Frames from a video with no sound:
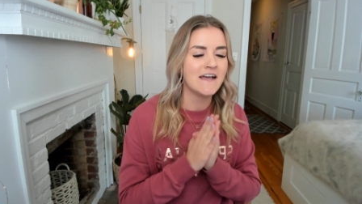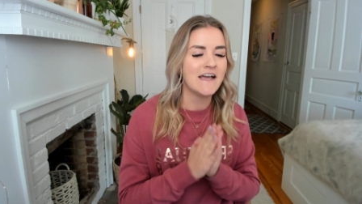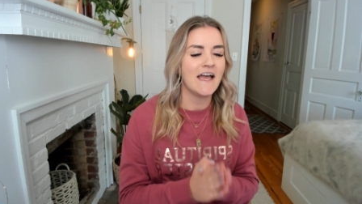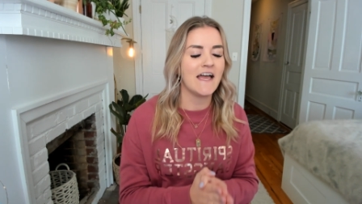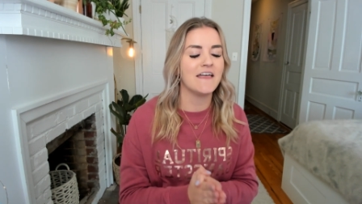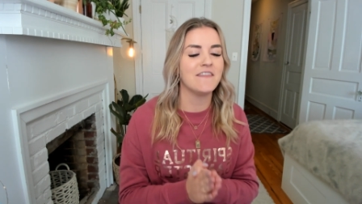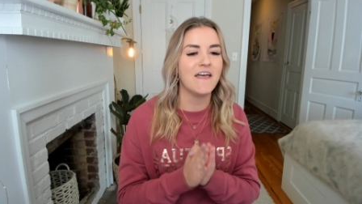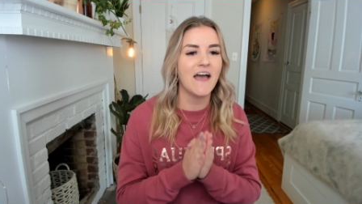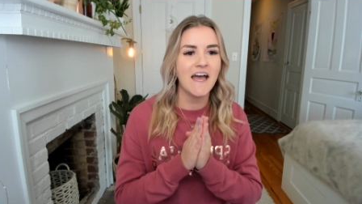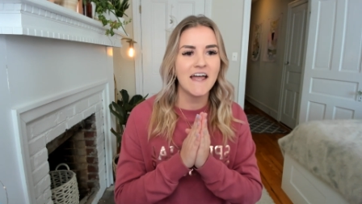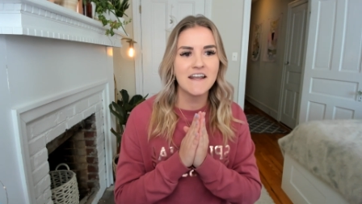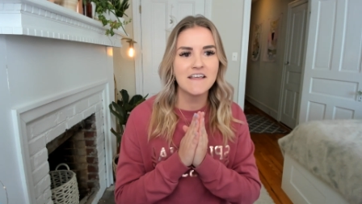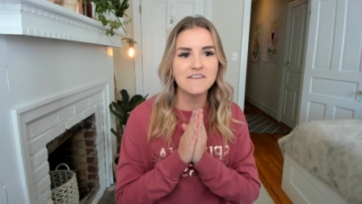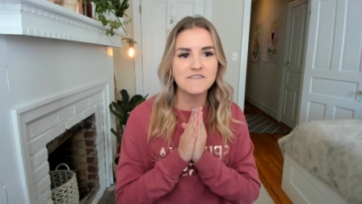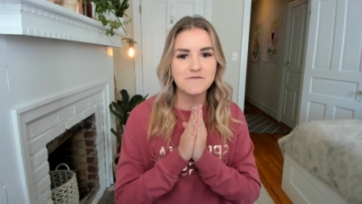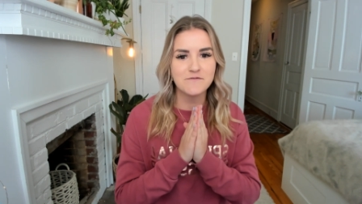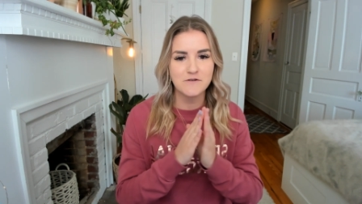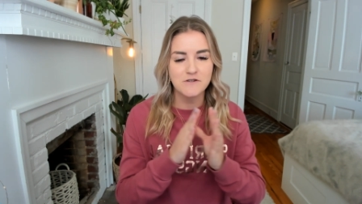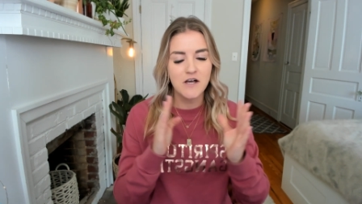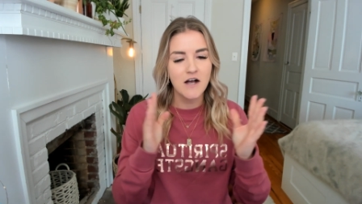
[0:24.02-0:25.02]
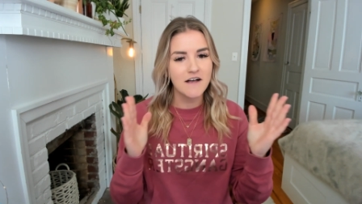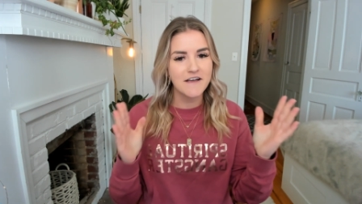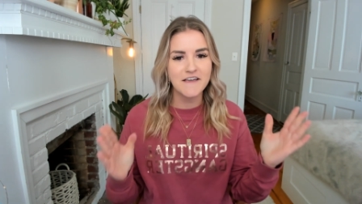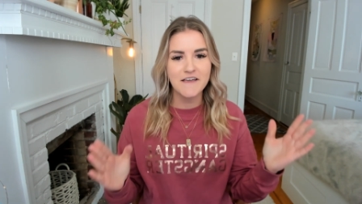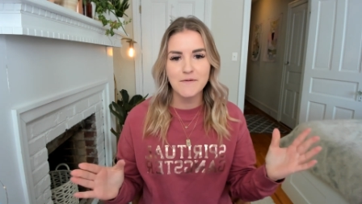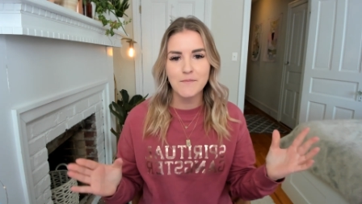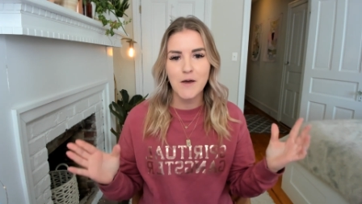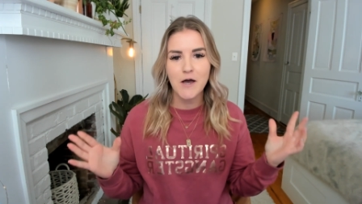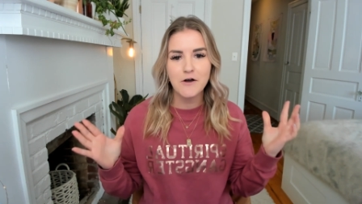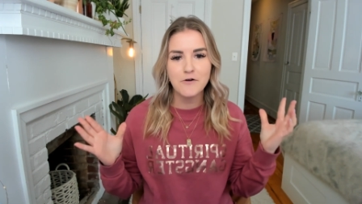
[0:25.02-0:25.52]
And that is we're talking
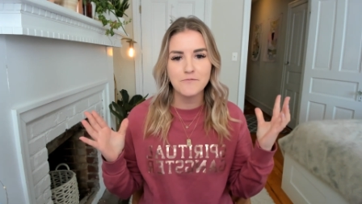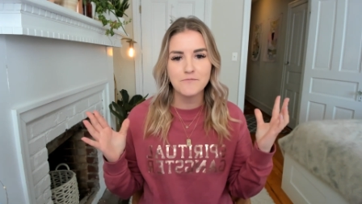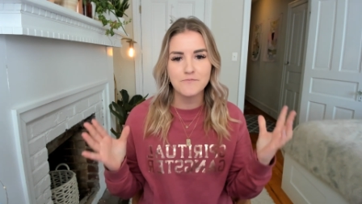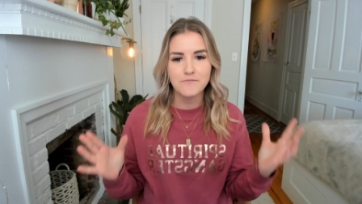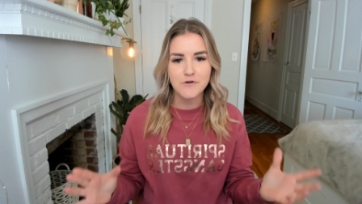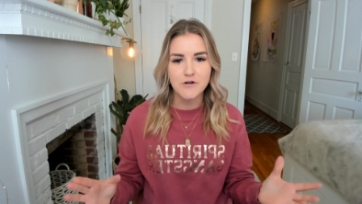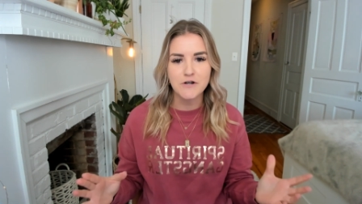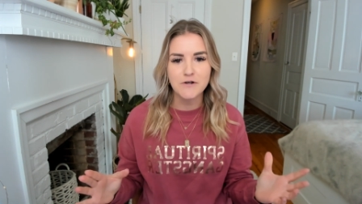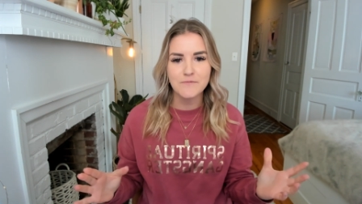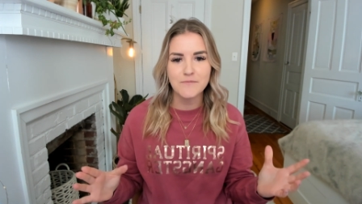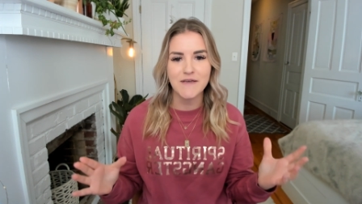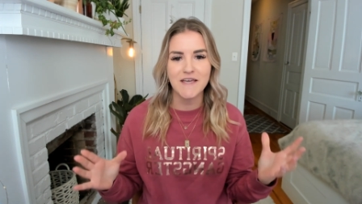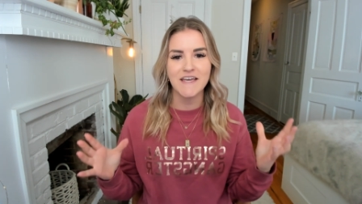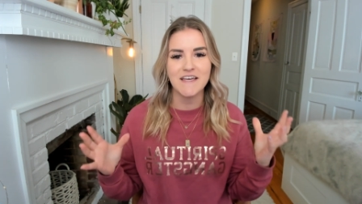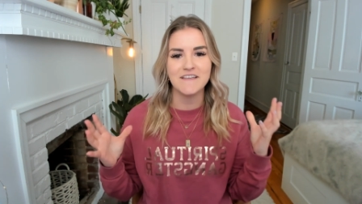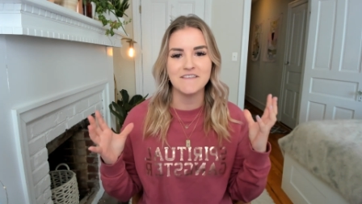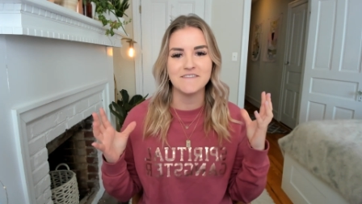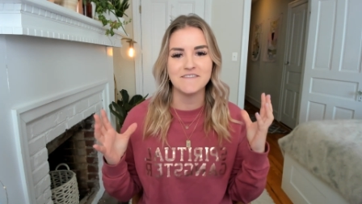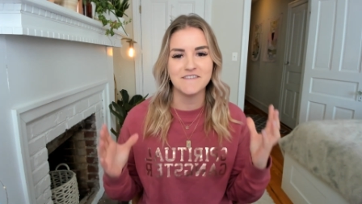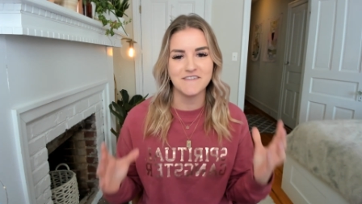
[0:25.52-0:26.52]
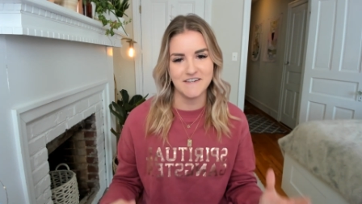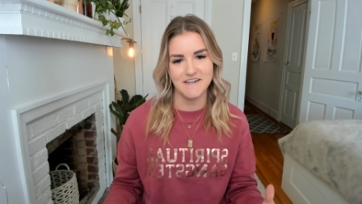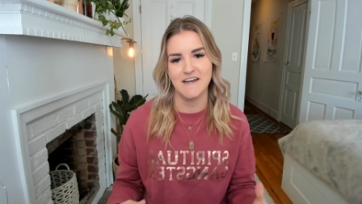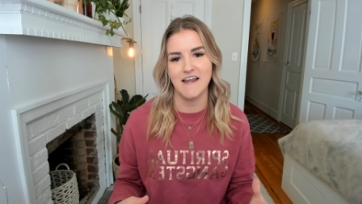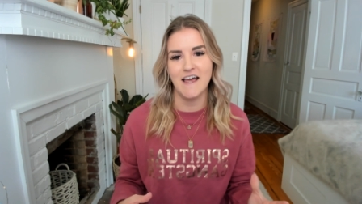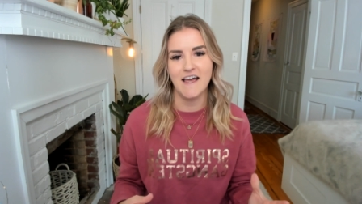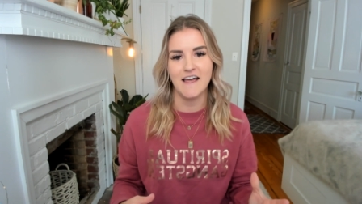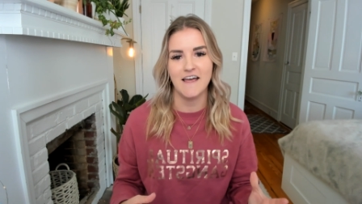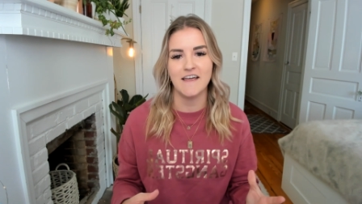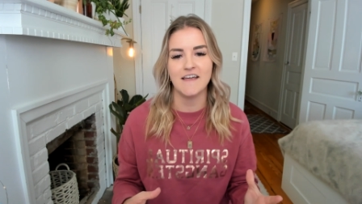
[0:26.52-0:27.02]
about mermaids
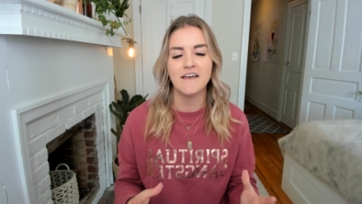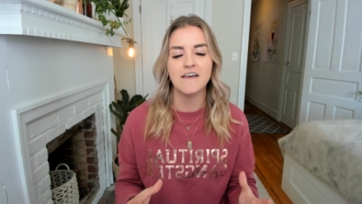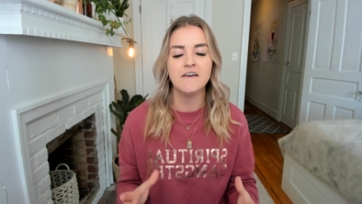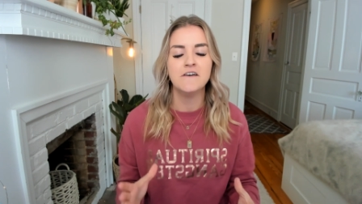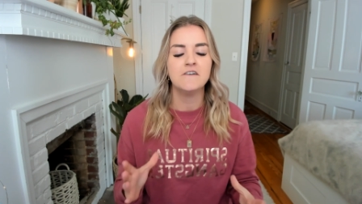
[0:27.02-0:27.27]
today.